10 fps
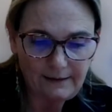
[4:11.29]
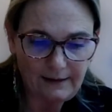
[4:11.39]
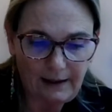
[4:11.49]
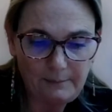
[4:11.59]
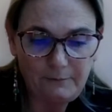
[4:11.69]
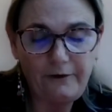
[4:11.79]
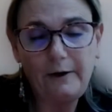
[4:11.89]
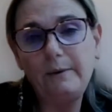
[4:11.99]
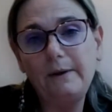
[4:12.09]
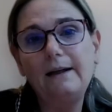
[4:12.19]
And I'm
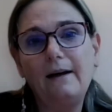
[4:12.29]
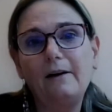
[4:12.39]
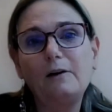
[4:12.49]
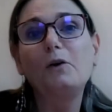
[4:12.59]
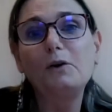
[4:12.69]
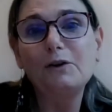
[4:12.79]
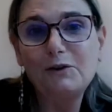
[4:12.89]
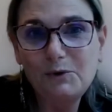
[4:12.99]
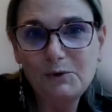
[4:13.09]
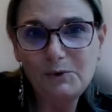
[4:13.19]
very
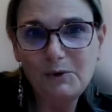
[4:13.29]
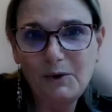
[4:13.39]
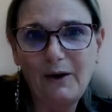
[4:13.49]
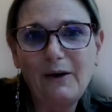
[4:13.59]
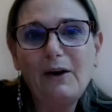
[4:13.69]
curious to